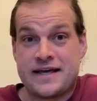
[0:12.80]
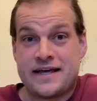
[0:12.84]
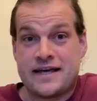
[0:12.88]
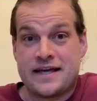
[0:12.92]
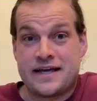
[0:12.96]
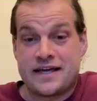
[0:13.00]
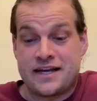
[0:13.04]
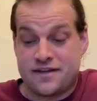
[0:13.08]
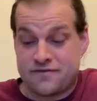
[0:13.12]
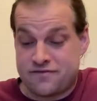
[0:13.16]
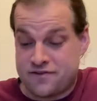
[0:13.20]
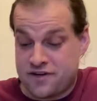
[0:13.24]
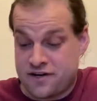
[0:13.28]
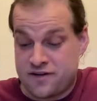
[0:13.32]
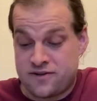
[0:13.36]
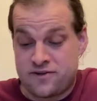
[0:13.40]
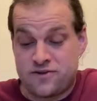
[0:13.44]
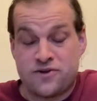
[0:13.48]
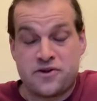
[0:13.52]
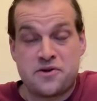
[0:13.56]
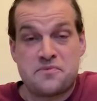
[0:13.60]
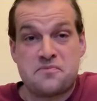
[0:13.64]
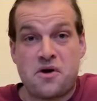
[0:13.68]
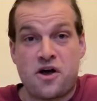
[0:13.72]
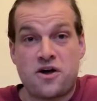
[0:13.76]
and I've got a little
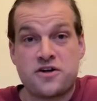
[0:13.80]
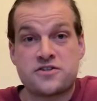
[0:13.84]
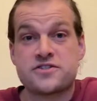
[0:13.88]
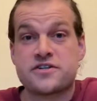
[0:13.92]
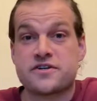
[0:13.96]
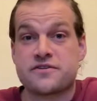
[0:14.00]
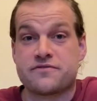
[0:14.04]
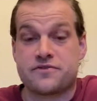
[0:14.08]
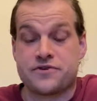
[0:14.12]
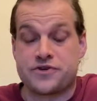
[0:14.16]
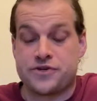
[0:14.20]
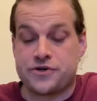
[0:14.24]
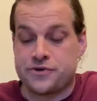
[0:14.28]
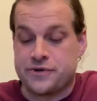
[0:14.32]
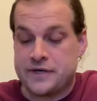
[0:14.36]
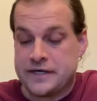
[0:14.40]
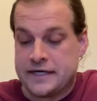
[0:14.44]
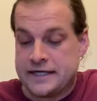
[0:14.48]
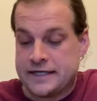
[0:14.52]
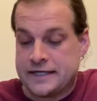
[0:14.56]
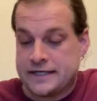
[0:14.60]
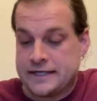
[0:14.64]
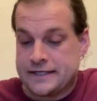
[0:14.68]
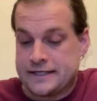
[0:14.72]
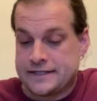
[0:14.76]
unboxing for you.
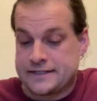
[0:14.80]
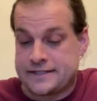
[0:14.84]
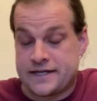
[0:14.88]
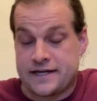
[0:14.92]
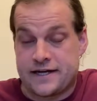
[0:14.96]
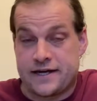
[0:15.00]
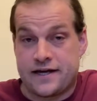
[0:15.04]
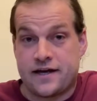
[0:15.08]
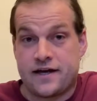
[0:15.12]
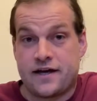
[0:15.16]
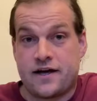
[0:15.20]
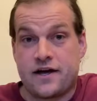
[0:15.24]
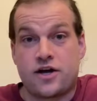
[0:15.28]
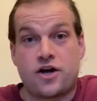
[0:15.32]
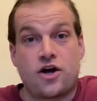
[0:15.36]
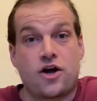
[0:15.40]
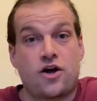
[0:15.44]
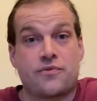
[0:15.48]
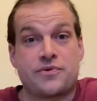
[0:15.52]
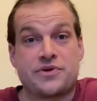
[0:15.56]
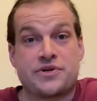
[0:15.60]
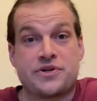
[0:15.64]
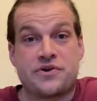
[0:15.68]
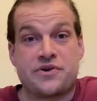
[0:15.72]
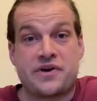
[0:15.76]
It's a car
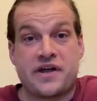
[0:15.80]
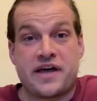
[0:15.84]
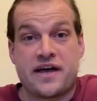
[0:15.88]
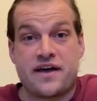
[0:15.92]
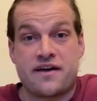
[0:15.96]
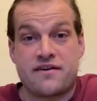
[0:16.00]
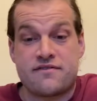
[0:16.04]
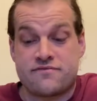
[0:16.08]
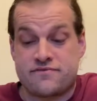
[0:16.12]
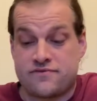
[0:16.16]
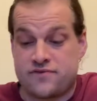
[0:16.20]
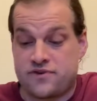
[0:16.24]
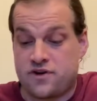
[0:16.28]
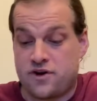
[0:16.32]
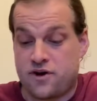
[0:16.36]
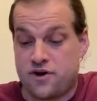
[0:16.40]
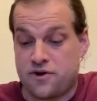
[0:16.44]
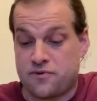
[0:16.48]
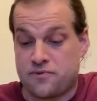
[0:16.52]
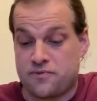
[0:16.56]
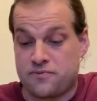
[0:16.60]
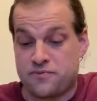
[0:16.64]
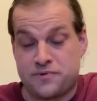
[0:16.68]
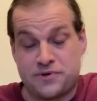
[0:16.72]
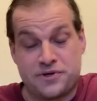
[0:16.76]
we don't have, a
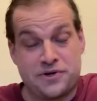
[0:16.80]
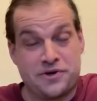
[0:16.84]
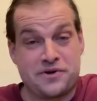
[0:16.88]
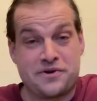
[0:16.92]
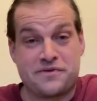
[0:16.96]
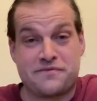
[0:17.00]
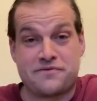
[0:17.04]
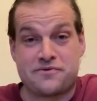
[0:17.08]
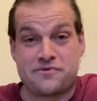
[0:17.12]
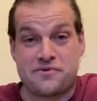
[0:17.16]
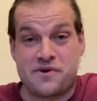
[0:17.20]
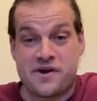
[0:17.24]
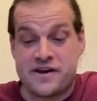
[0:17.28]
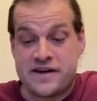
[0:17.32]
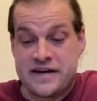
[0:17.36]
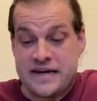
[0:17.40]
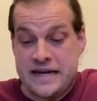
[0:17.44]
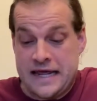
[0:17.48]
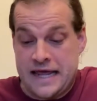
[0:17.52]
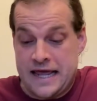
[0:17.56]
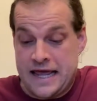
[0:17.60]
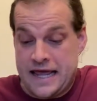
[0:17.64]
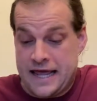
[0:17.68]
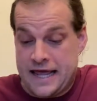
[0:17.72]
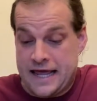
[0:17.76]
car we don't even run,
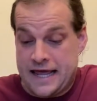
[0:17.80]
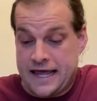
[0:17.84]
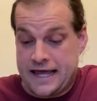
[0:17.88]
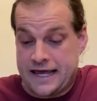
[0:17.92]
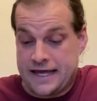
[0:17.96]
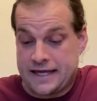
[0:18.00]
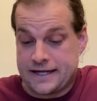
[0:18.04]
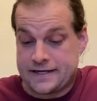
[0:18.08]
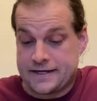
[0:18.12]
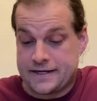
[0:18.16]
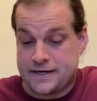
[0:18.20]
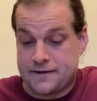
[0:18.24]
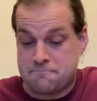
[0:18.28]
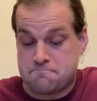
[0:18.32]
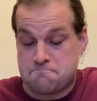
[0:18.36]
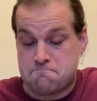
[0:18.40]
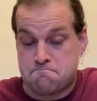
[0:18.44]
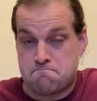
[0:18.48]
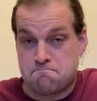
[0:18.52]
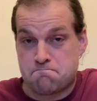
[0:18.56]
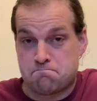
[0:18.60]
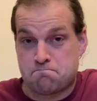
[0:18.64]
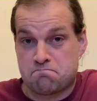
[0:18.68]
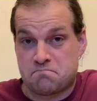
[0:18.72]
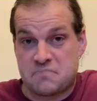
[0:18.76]
and
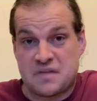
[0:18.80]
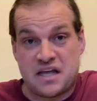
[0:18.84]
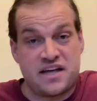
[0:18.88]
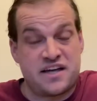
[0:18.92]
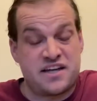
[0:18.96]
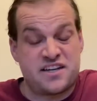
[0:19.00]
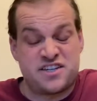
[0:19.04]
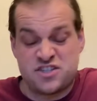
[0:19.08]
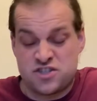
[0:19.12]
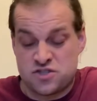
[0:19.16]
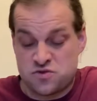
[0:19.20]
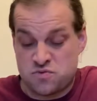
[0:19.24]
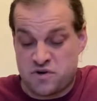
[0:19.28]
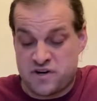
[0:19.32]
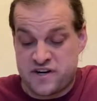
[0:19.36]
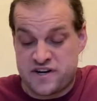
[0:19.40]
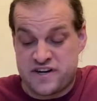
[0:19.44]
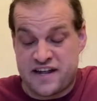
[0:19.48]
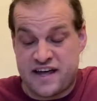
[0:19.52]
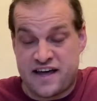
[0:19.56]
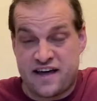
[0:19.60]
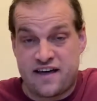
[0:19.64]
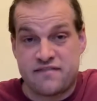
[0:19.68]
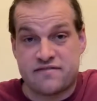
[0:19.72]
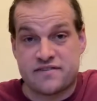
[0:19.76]
I just wanted to
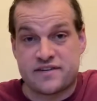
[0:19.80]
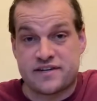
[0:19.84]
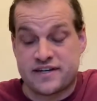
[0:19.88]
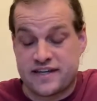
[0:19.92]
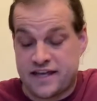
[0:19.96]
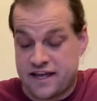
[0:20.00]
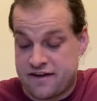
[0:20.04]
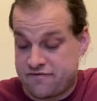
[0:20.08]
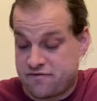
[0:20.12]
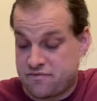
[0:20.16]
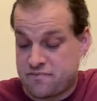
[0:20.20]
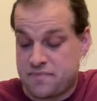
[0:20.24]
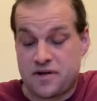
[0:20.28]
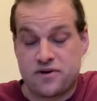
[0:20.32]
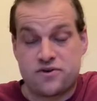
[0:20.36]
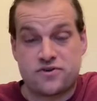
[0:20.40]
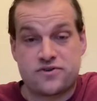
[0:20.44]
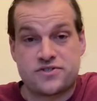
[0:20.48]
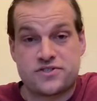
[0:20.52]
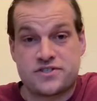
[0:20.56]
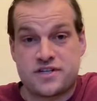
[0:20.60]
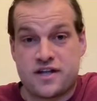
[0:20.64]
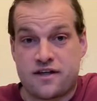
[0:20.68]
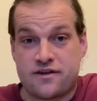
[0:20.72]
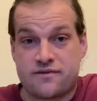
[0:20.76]
have it. It came from
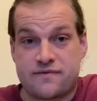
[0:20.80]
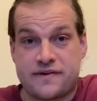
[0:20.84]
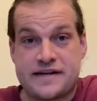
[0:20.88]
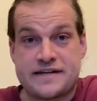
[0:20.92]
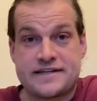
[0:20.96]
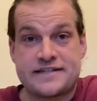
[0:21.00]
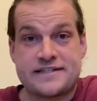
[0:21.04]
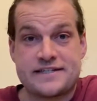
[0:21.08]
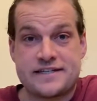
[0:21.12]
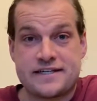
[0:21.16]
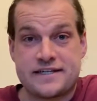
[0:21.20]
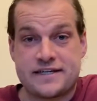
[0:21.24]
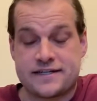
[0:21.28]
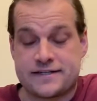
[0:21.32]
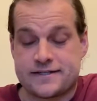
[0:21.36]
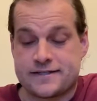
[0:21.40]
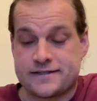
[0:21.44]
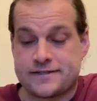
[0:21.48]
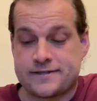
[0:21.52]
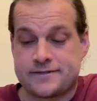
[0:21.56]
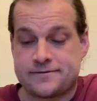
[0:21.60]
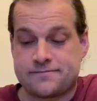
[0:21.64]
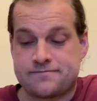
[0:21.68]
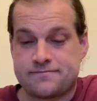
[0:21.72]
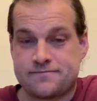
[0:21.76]
PendleSlotRacing, and,
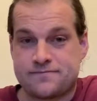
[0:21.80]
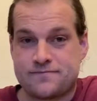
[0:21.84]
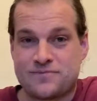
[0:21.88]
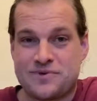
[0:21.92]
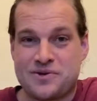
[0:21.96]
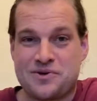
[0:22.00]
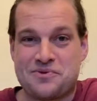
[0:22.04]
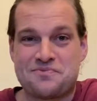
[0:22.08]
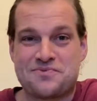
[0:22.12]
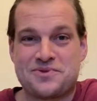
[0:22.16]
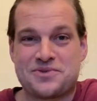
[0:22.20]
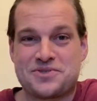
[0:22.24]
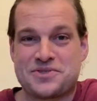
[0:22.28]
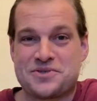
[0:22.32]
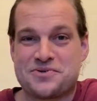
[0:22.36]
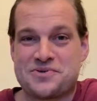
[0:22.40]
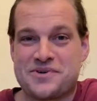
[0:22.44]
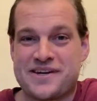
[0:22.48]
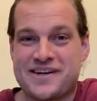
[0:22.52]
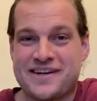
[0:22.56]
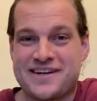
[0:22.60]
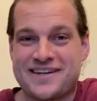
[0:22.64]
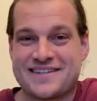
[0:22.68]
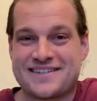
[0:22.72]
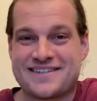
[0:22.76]
well, you'll see what
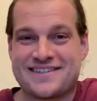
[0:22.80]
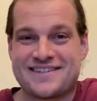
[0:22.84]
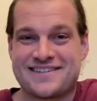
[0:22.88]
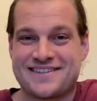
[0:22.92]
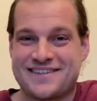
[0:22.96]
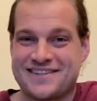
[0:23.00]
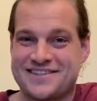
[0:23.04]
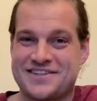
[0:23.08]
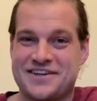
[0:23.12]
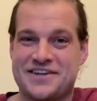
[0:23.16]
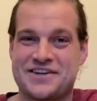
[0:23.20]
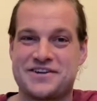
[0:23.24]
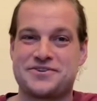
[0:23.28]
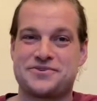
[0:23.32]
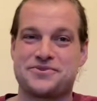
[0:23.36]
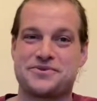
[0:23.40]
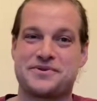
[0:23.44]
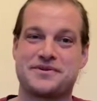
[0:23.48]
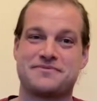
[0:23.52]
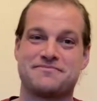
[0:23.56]
it is. Let's get into it.